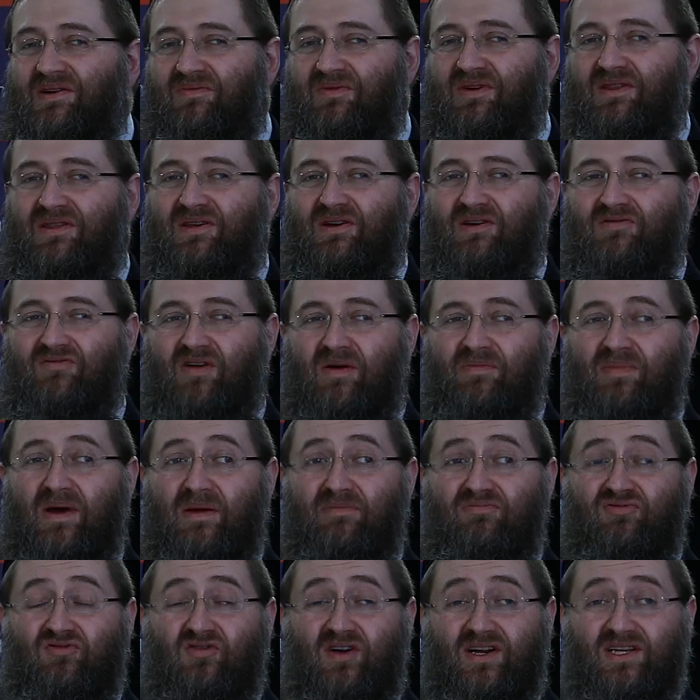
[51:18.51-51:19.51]
with
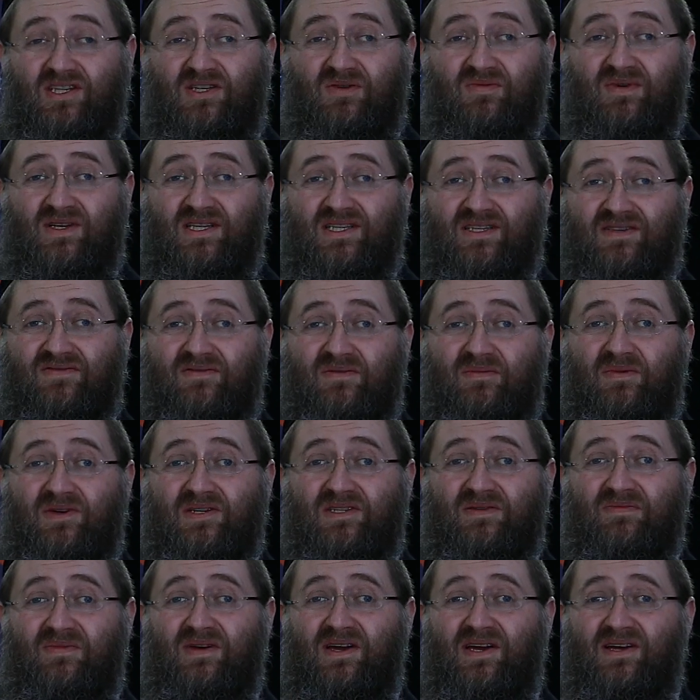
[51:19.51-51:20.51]
Rabbi Breitowitz from
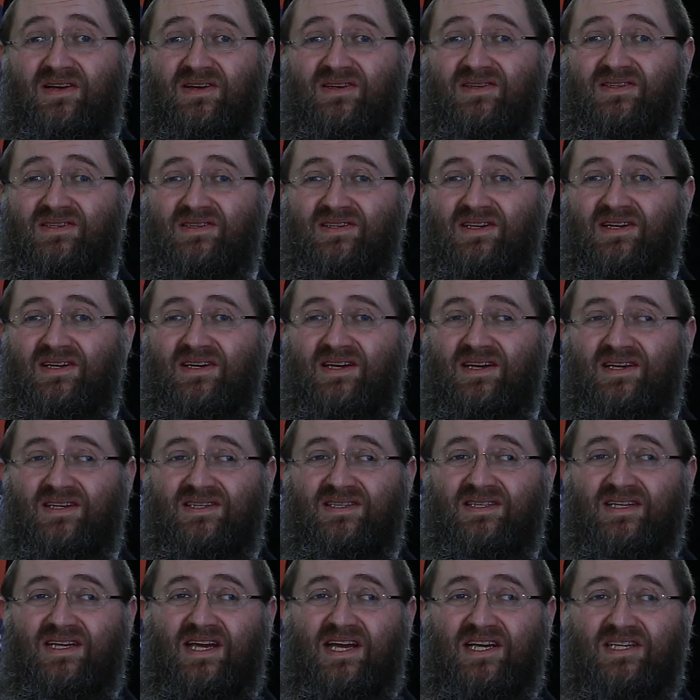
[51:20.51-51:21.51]
Osmech
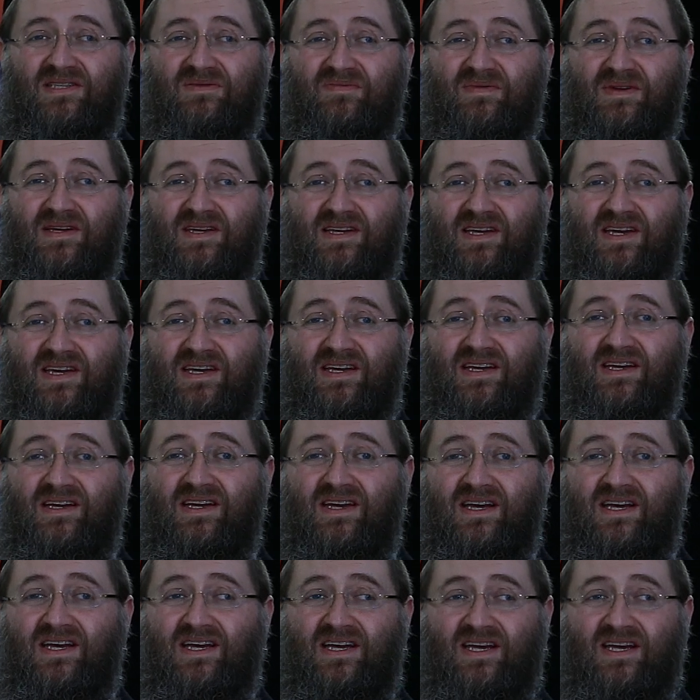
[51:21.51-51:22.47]
is the guest speaker here